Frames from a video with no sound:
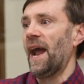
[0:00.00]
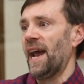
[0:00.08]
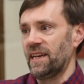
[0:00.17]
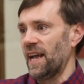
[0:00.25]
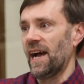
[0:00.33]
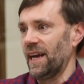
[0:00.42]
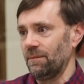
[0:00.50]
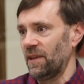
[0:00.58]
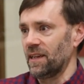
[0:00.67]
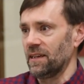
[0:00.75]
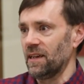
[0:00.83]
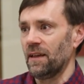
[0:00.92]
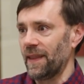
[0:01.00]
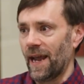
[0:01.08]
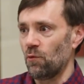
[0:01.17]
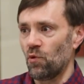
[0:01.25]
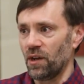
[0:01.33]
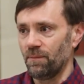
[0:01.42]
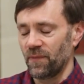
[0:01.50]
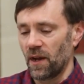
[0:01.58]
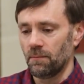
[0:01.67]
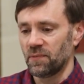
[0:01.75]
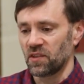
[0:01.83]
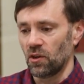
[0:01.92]
bad guy, like in that
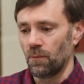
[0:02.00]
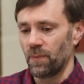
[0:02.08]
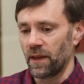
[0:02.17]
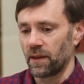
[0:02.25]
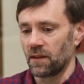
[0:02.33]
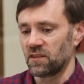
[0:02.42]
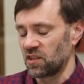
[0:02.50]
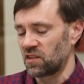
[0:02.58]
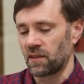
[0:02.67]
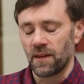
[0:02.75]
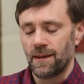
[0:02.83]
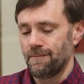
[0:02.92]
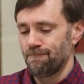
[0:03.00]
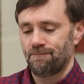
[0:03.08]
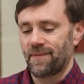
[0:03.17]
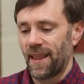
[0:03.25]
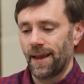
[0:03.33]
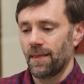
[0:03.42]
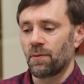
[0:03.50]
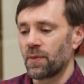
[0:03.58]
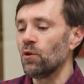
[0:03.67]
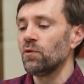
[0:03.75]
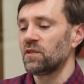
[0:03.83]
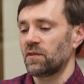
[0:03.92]
one. So like it's just,
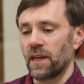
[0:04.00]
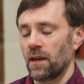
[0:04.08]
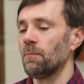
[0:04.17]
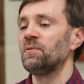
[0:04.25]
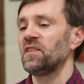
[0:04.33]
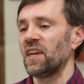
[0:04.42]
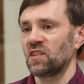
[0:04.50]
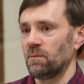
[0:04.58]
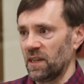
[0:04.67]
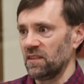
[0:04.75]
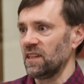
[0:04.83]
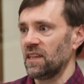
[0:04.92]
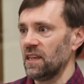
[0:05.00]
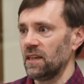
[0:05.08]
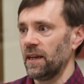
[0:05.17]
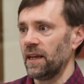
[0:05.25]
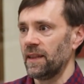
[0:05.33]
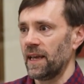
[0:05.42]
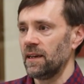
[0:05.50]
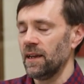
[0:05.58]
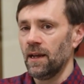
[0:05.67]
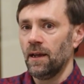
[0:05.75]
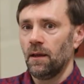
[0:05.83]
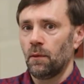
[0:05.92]
those like obsessed me as a kid. And then
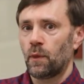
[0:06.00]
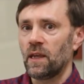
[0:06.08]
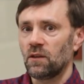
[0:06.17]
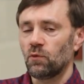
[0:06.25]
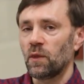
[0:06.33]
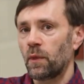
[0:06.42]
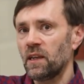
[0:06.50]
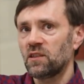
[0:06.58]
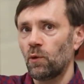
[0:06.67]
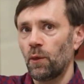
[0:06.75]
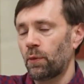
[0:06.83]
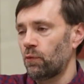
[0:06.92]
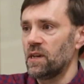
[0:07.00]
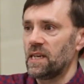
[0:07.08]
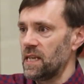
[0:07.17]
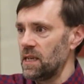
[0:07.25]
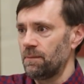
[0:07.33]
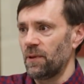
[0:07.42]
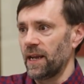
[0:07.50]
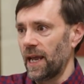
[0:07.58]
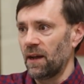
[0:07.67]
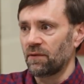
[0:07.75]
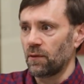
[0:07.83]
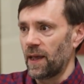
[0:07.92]
when things went 3D, like
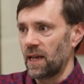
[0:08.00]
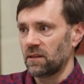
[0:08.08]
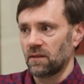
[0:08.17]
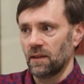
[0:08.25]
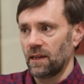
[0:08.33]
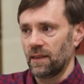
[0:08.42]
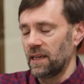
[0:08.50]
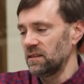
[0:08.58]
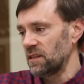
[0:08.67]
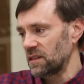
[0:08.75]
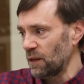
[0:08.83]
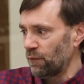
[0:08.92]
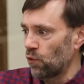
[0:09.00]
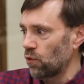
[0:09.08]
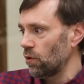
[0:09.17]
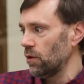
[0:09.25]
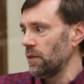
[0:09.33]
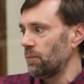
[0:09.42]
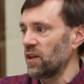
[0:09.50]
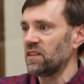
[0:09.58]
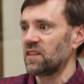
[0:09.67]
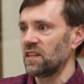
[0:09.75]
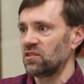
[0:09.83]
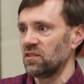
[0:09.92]
after that, like then 64 and the
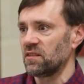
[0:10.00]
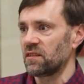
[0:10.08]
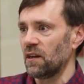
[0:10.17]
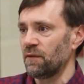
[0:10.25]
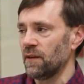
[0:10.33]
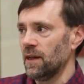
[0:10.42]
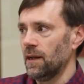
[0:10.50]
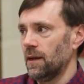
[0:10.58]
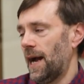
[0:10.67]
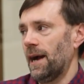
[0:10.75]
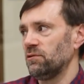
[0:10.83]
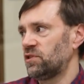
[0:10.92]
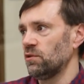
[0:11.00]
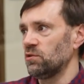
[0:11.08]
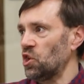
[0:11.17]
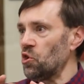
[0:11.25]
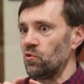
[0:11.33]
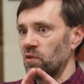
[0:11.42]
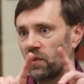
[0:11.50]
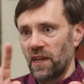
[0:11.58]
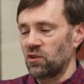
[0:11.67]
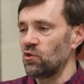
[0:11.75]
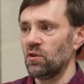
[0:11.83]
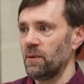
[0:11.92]
PlayStation stuff, I was so tuned to
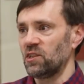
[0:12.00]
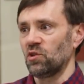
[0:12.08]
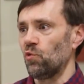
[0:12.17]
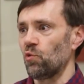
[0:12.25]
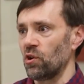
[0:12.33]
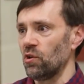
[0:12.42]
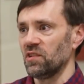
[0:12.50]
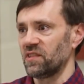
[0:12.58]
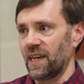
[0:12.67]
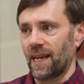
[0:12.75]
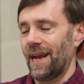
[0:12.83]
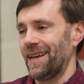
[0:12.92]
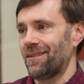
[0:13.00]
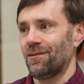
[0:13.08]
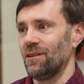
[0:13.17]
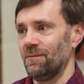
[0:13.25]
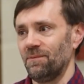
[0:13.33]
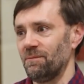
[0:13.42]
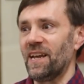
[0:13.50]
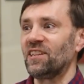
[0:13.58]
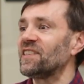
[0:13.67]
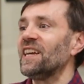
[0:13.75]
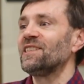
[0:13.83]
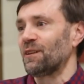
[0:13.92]
like two-dimensional worlds, like I couldn't make
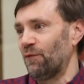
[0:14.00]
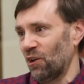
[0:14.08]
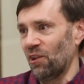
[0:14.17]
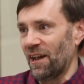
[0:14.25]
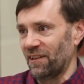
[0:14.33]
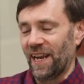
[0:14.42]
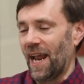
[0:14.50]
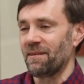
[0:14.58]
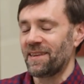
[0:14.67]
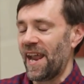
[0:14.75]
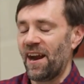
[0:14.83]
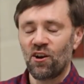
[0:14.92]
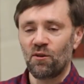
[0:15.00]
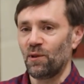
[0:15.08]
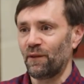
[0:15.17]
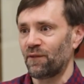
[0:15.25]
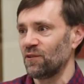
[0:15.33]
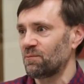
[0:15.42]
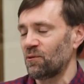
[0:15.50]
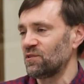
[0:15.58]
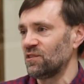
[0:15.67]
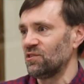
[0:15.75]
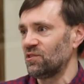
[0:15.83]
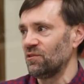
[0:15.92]
sense of it a lot. Like I'm terrible at
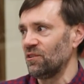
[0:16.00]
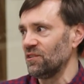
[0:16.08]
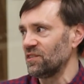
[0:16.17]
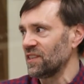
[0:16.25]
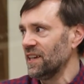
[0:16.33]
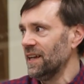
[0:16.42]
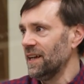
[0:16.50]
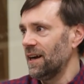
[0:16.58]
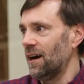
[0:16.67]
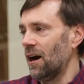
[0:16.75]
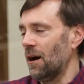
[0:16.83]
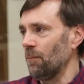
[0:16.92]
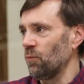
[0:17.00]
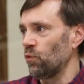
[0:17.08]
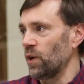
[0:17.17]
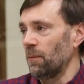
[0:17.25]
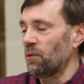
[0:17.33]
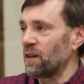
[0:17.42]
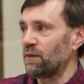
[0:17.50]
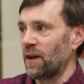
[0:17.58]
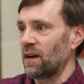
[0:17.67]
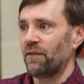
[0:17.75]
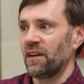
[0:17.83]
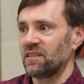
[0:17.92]
first-person shooters. When I played
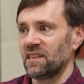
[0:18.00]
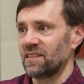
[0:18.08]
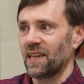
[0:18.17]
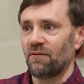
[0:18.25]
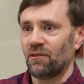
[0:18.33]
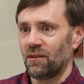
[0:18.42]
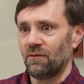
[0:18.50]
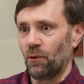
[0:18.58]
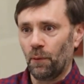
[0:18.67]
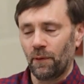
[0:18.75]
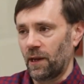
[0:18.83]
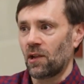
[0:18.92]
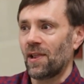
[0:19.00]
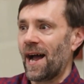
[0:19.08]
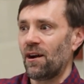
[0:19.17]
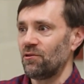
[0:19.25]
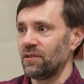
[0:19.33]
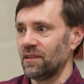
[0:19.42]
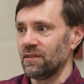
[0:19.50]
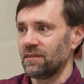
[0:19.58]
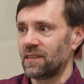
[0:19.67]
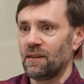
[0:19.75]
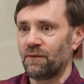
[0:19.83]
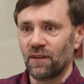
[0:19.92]
Final Fantasy VII with like Cloud and
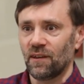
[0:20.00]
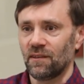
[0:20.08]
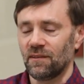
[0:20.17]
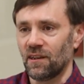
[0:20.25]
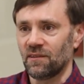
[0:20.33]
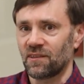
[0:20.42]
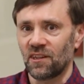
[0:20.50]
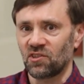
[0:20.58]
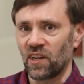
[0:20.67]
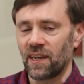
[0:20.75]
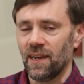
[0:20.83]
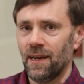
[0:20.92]
Tifa and such, like